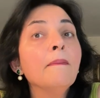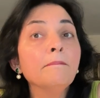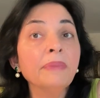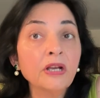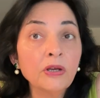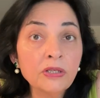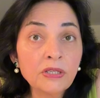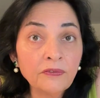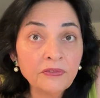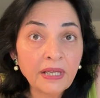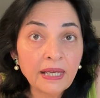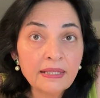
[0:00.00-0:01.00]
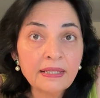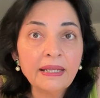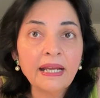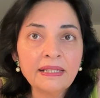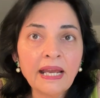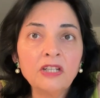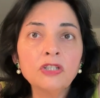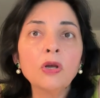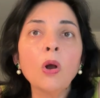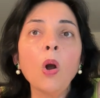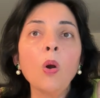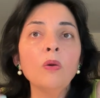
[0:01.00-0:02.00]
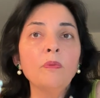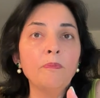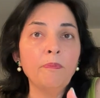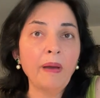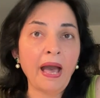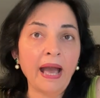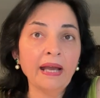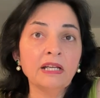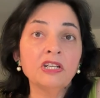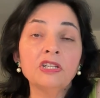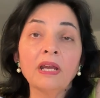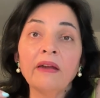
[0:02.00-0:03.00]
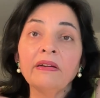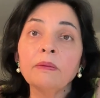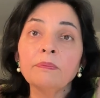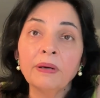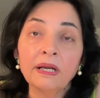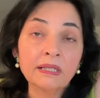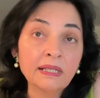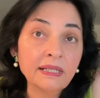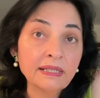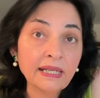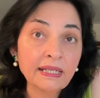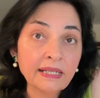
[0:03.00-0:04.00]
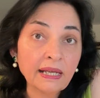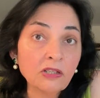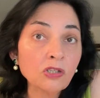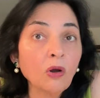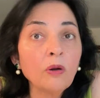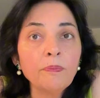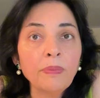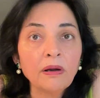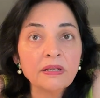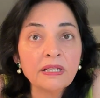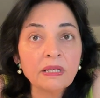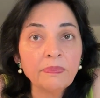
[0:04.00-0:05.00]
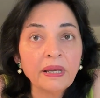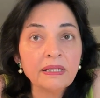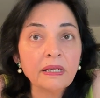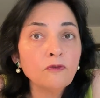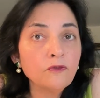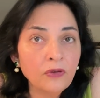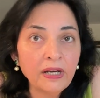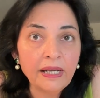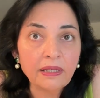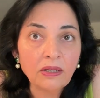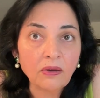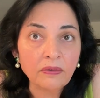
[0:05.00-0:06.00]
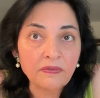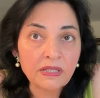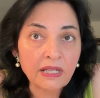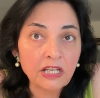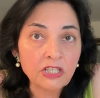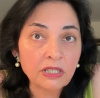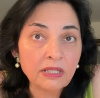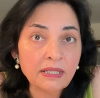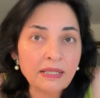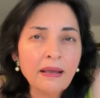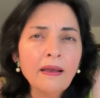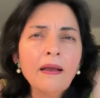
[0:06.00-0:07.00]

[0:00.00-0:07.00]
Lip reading: Because of this, they tend to hold back sharing personal details or participating fully in conversations,